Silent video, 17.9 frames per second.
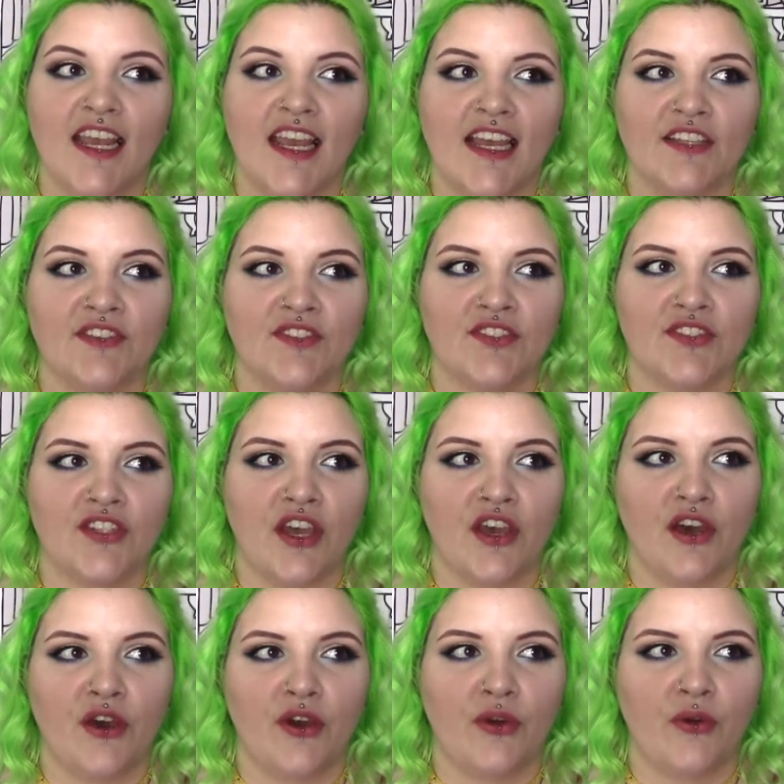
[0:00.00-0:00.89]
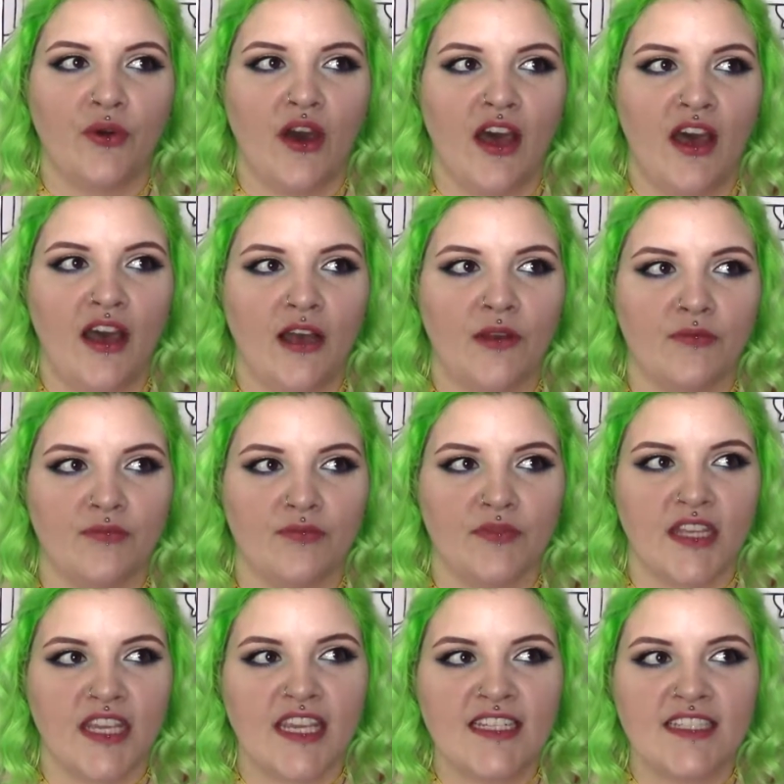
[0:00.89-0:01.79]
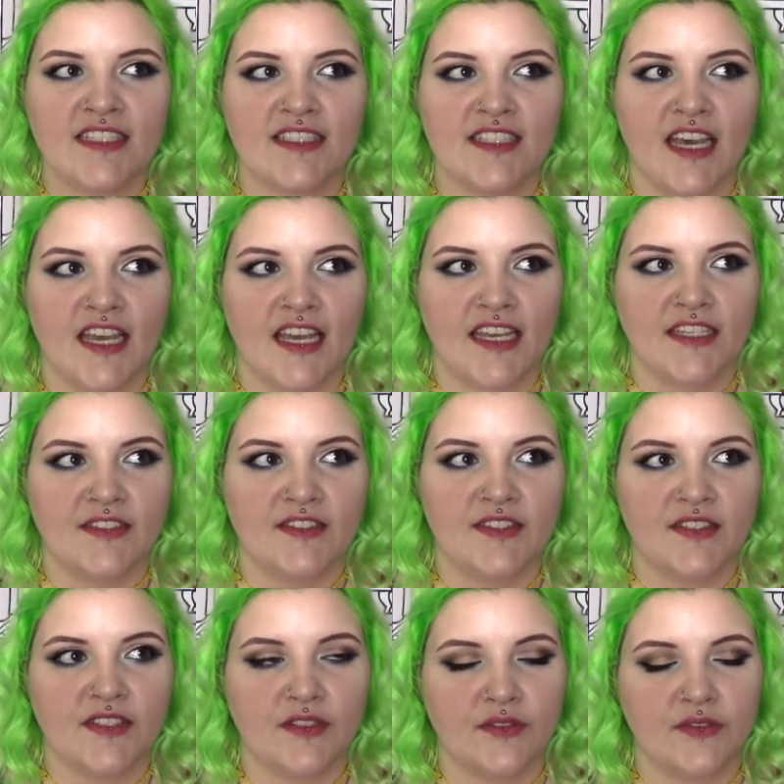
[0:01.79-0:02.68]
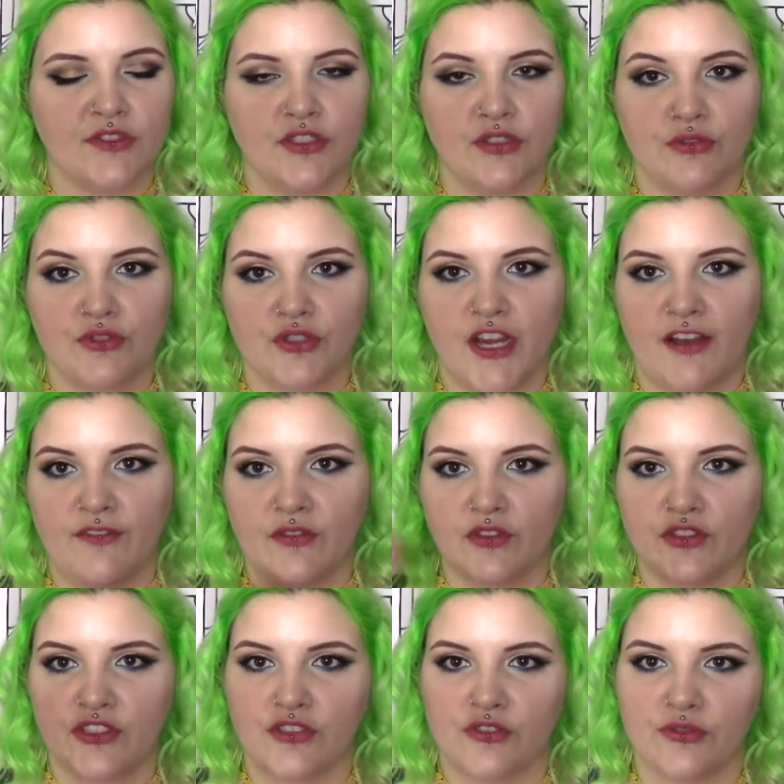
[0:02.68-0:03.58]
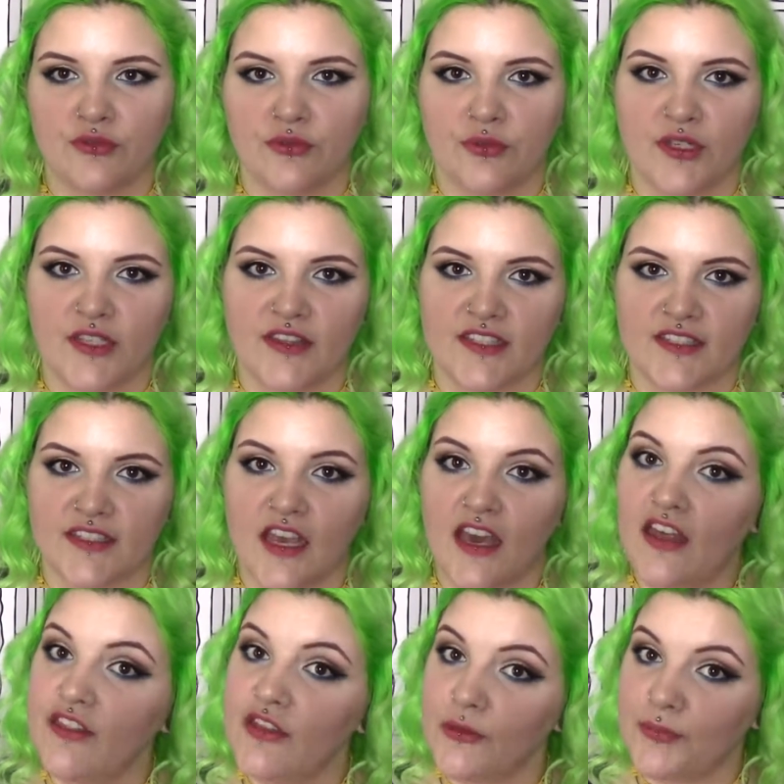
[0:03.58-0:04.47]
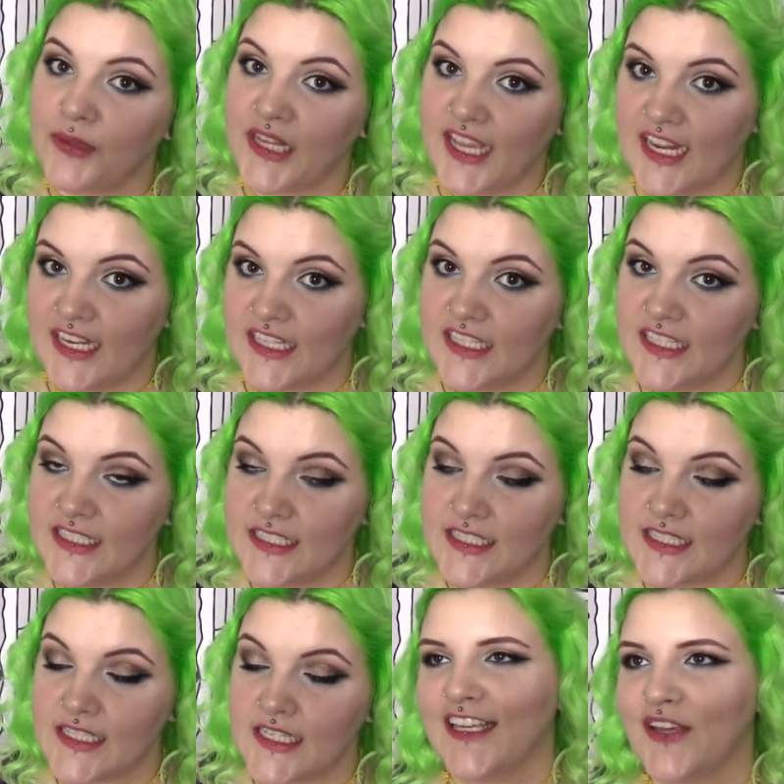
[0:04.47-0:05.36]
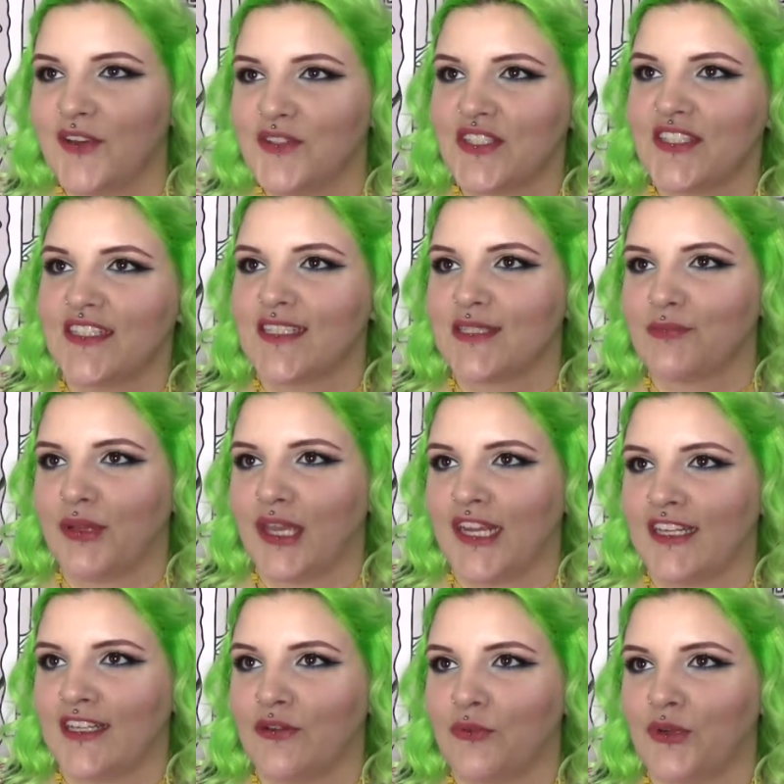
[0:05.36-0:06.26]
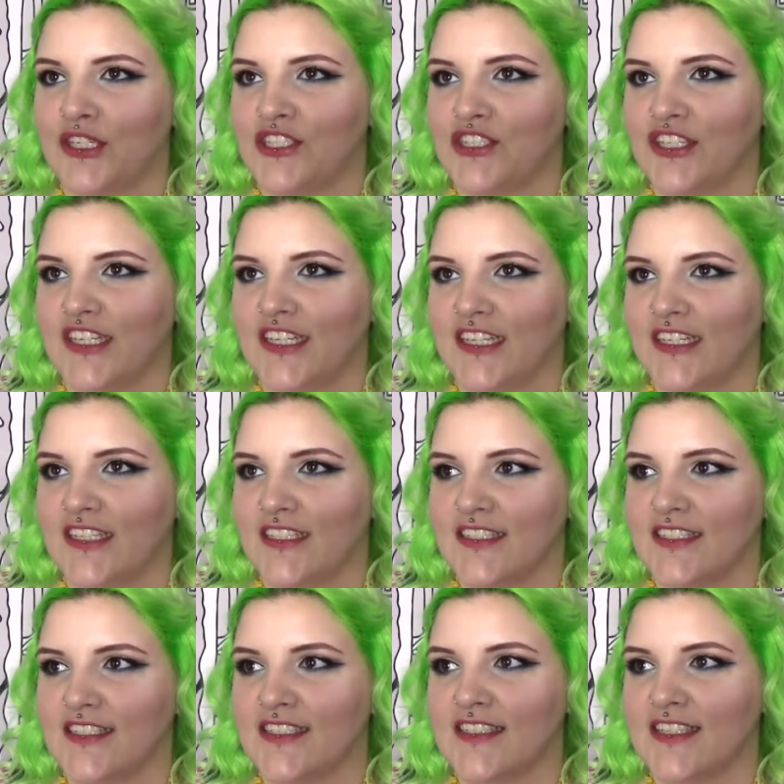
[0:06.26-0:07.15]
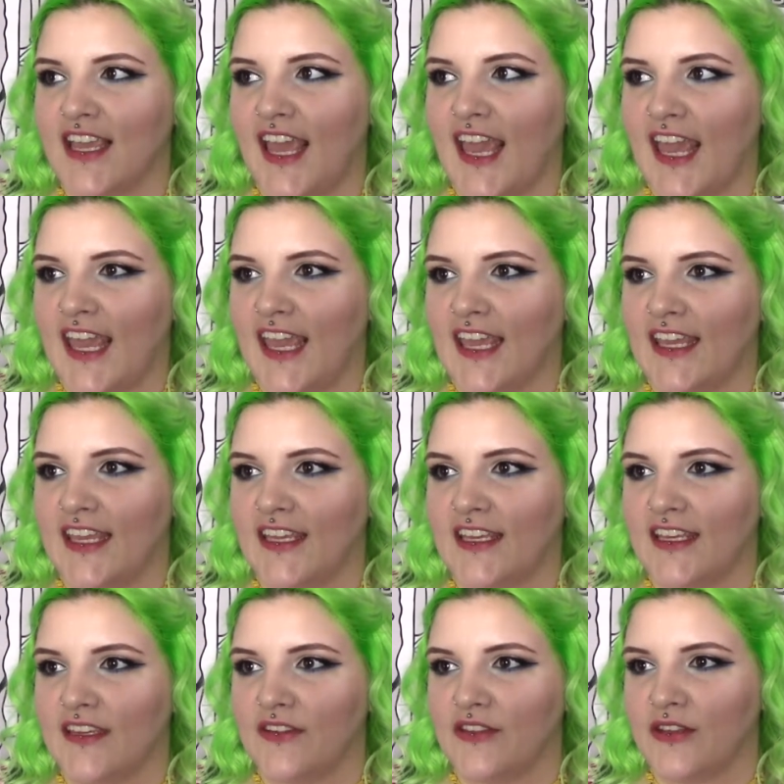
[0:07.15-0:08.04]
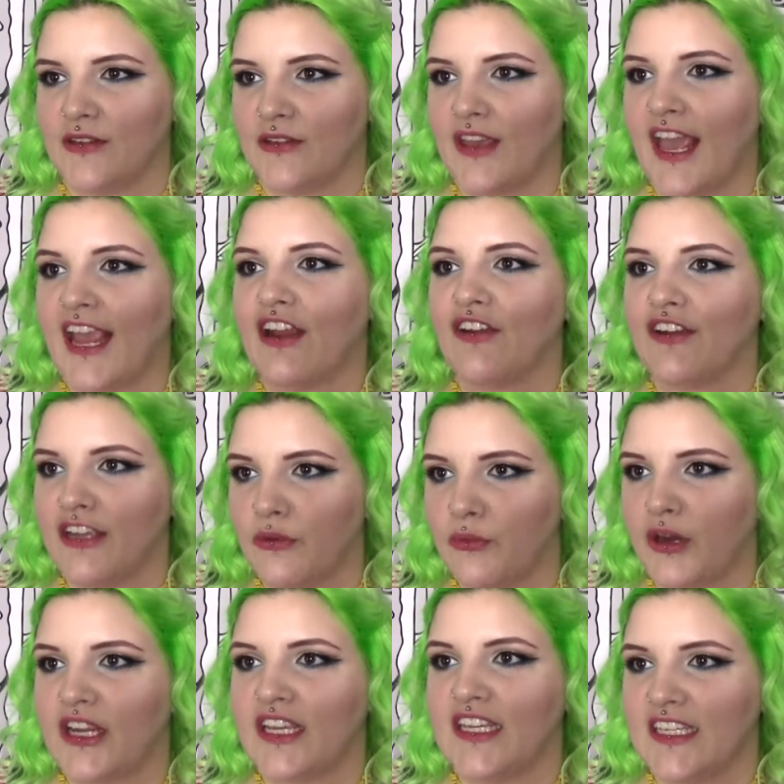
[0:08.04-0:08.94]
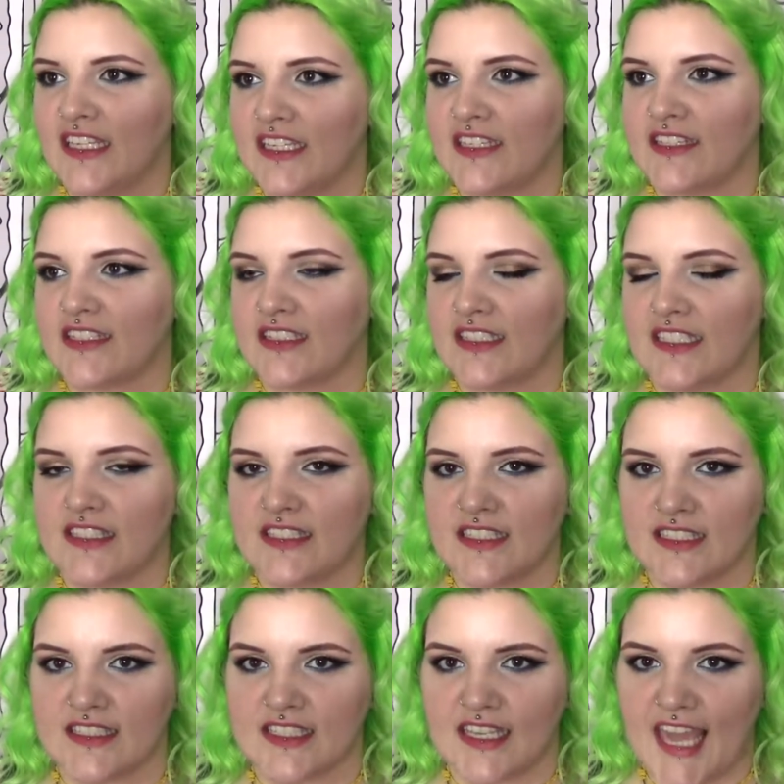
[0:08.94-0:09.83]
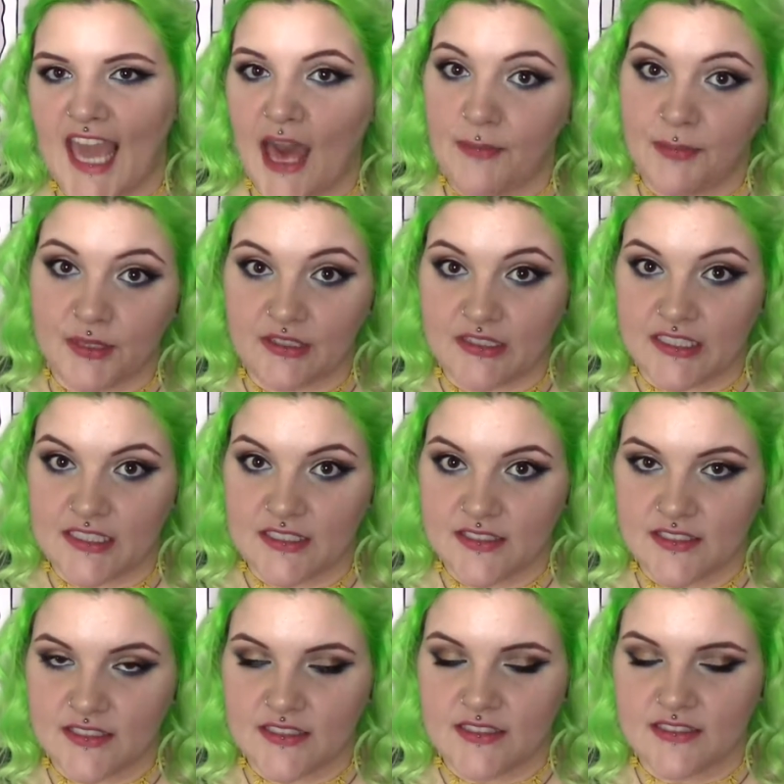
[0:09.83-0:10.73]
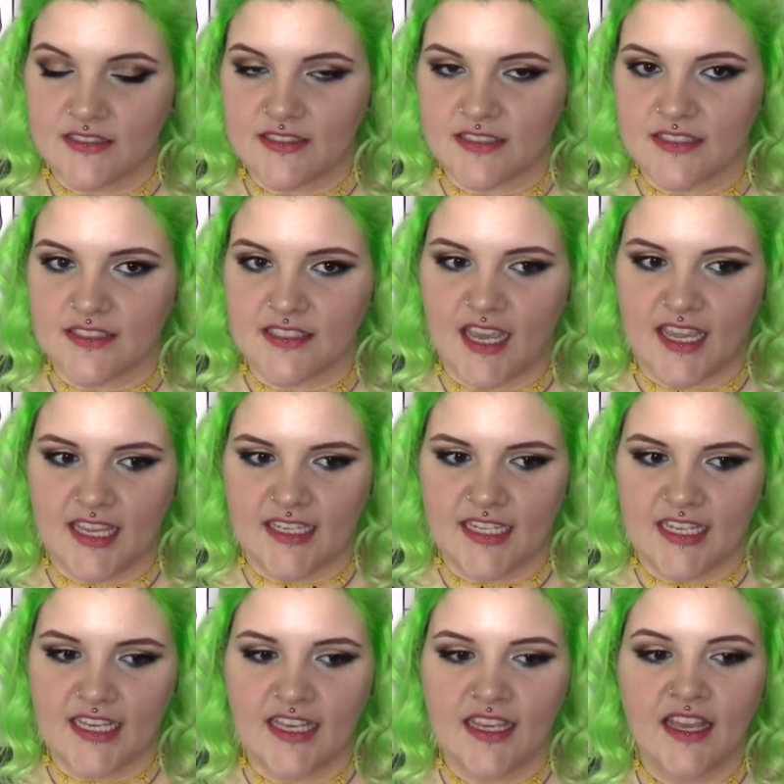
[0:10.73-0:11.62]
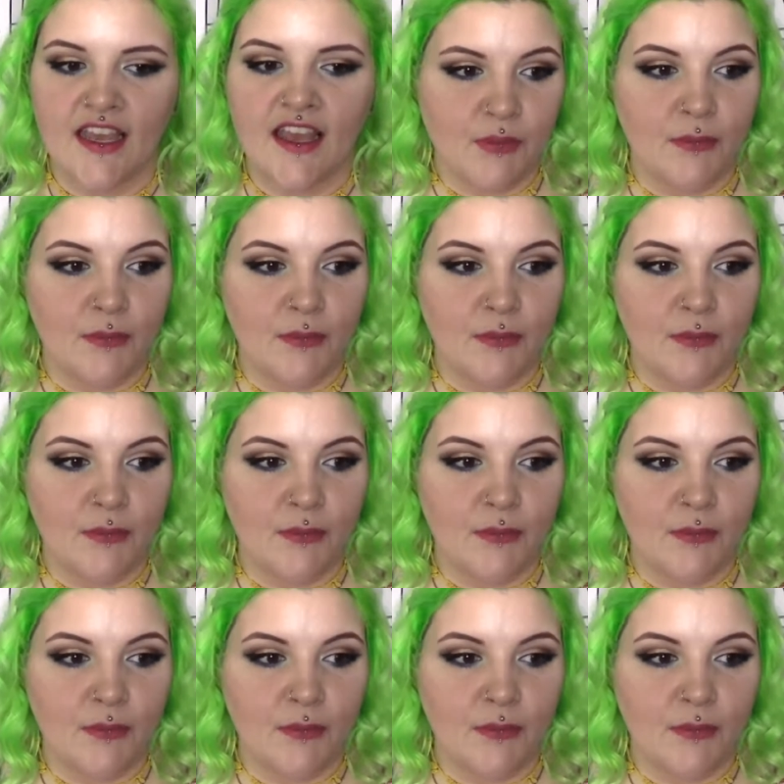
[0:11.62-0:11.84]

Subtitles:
And so he decides to travel to this other planet. He goes to this planet, which is the area where he is, at least, is a capitalist society.